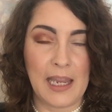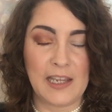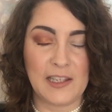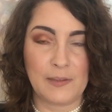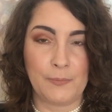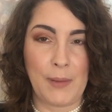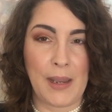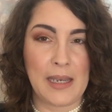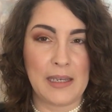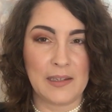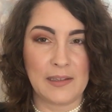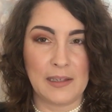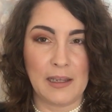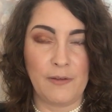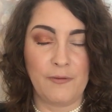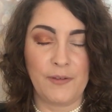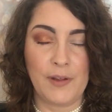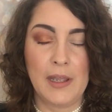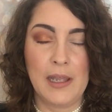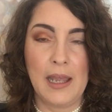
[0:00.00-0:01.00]

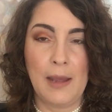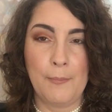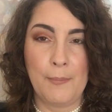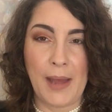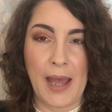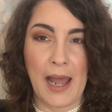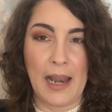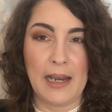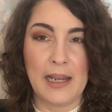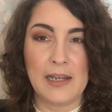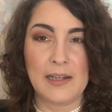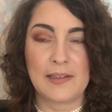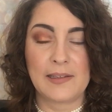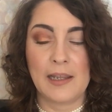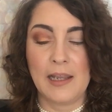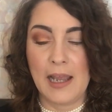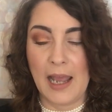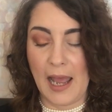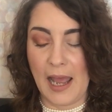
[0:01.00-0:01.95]
expensive palettes,